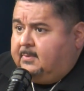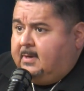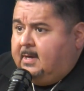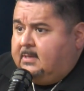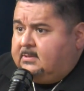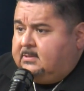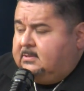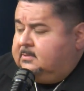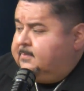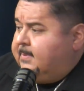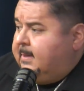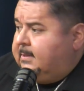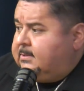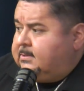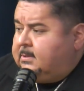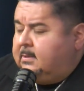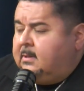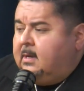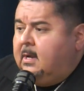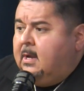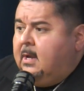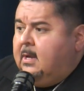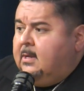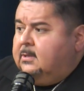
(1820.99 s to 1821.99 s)
surprise
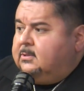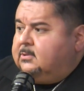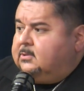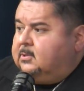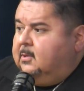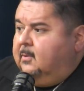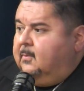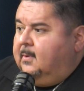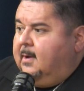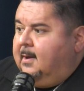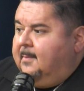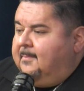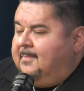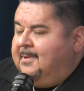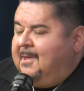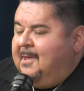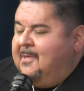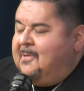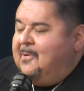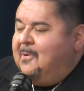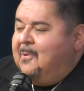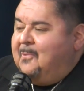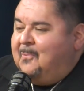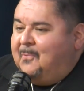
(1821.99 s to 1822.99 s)
inspection. So
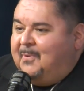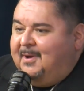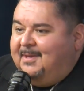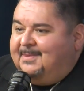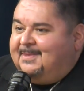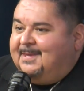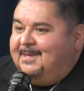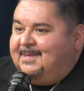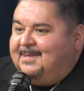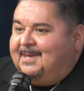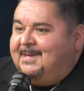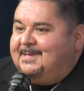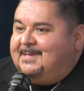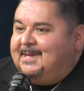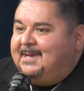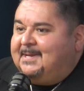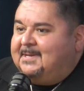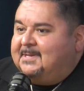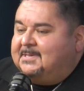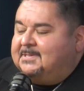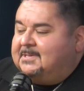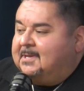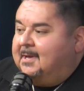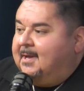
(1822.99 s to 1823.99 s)
the one thing they
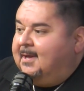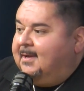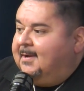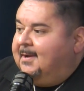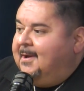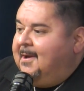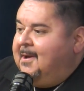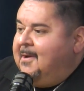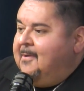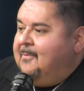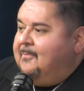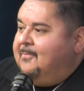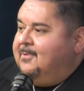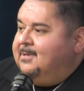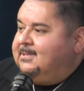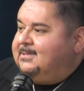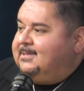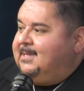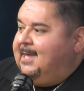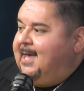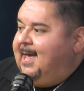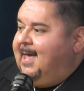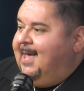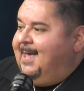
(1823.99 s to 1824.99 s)
dinged us on
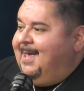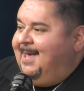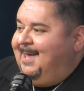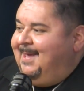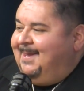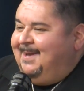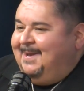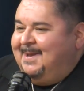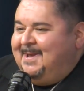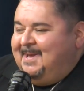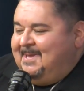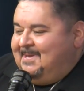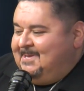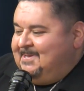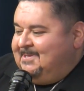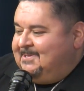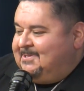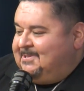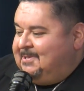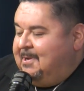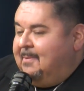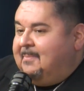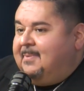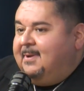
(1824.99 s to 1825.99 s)
was that
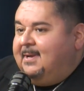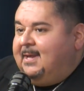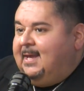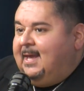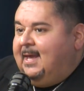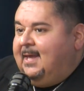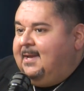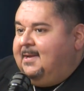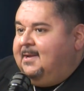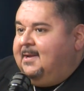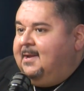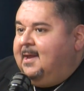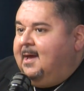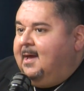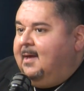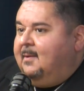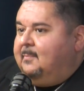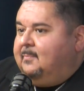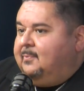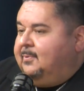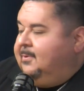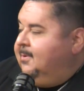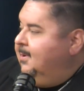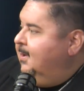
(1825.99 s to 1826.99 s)
somebody had
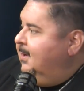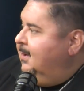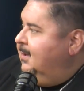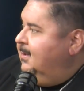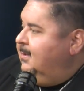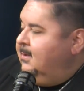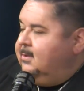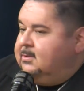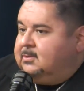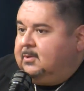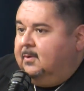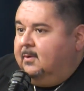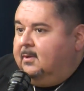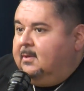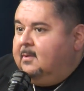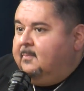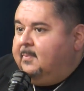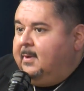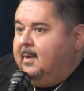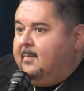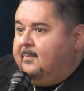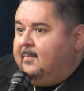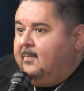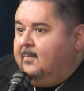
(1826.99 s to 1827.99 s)
not put the toilet
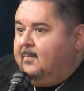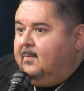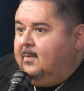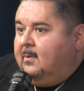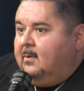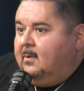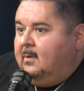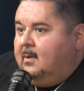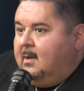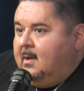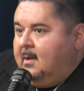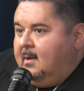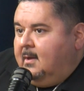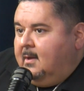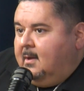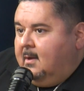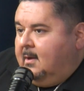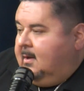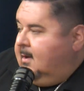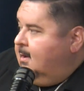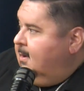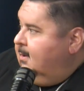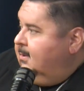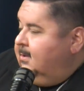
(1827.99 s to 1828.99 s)
paper roll
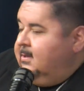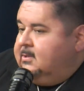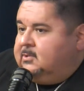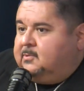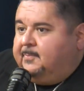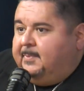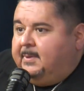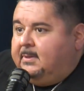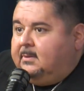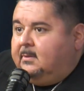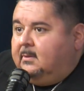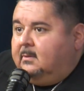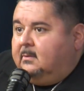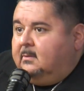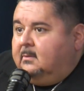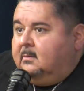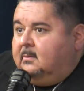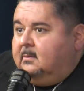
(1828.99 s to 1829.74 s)
on the spindle.